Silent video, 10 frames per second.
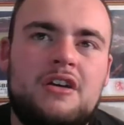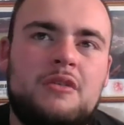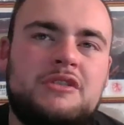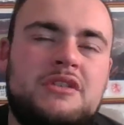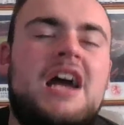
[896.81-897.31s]

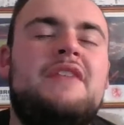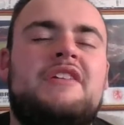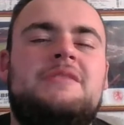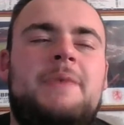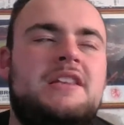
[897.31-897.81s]
Which is kind of
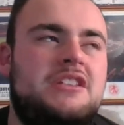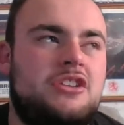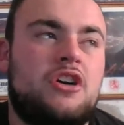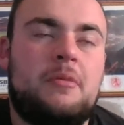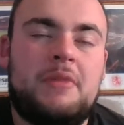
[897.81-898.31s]
expected,
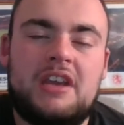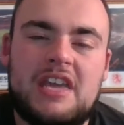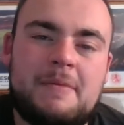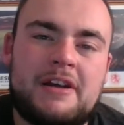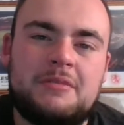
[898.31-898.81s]
you know what I mean? He
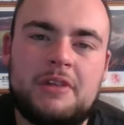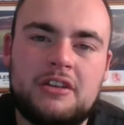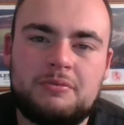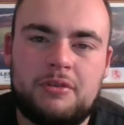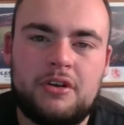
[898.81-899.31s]
came back to
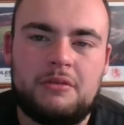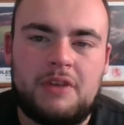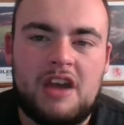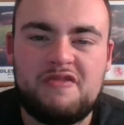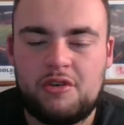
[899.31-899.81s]
Middlesbrough and
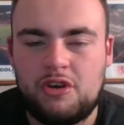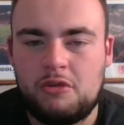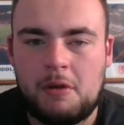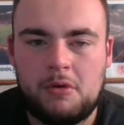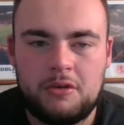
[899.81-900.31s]
everyone knew
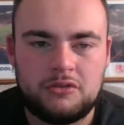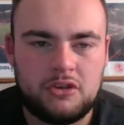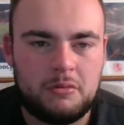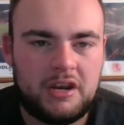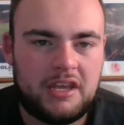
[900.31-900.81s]
about what he was
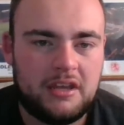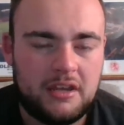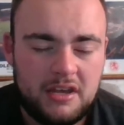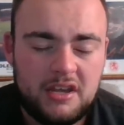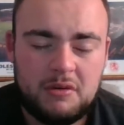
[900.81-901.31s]
doing when he
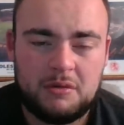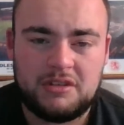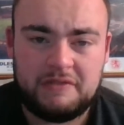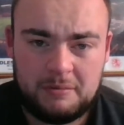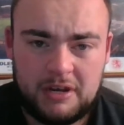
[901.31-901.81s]
was
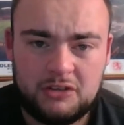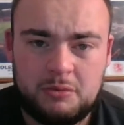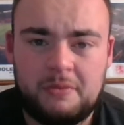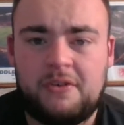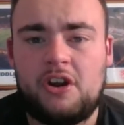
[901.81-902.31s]
living in
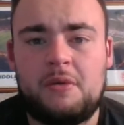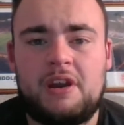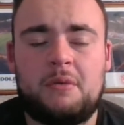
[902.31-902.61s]
Middlesbrough before he went